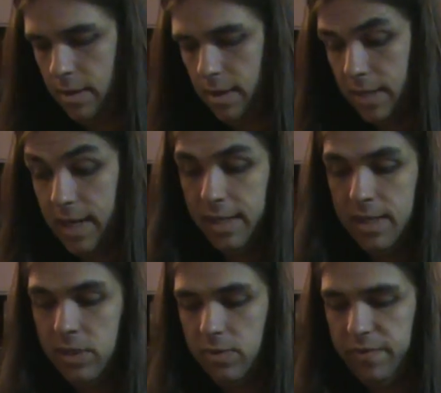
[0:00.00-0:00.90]
I got
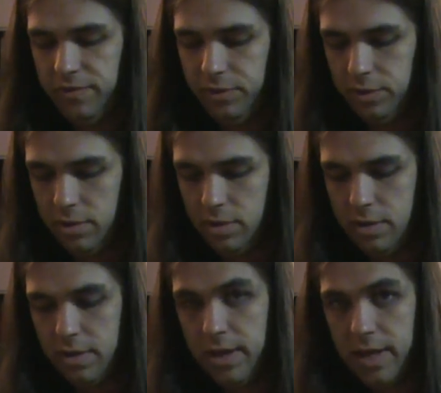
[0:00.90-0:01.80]
this one for sure.
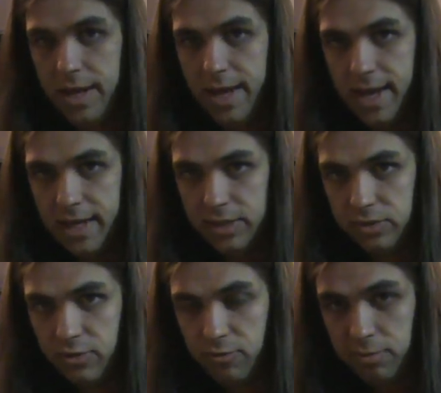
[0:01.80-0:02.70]

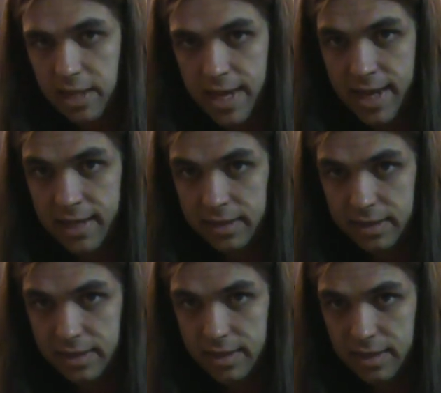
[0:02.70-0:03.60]
Astro
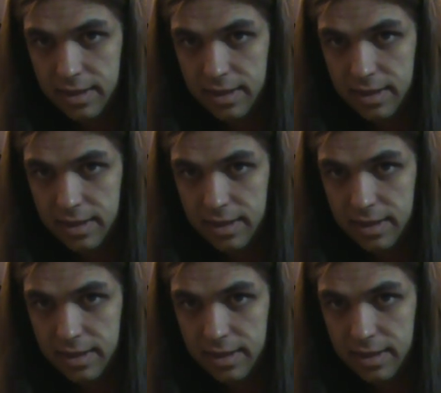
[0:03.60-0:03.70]
Blast.